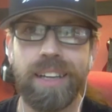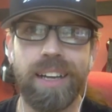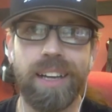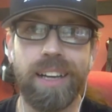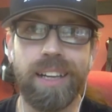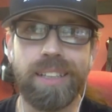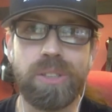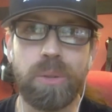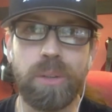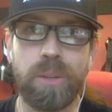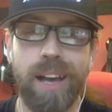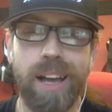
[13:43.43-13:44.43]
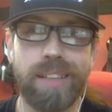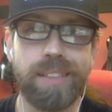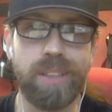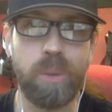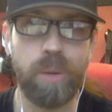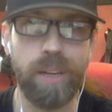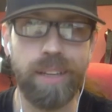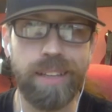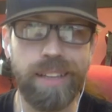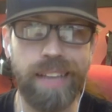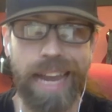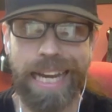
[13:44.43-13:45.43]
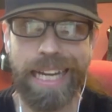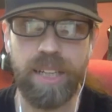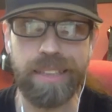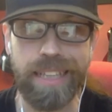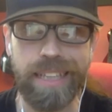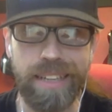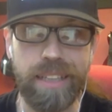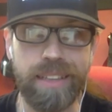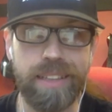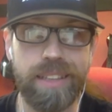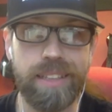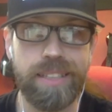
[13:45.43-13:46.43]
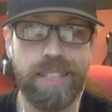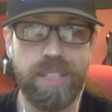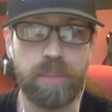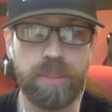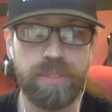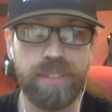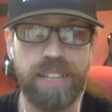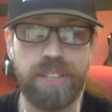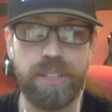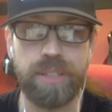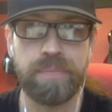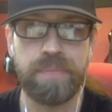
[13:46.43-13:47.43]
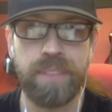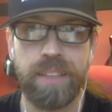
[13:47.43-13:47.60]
Uh, and so consequently, I ended up leaving the teaching profession.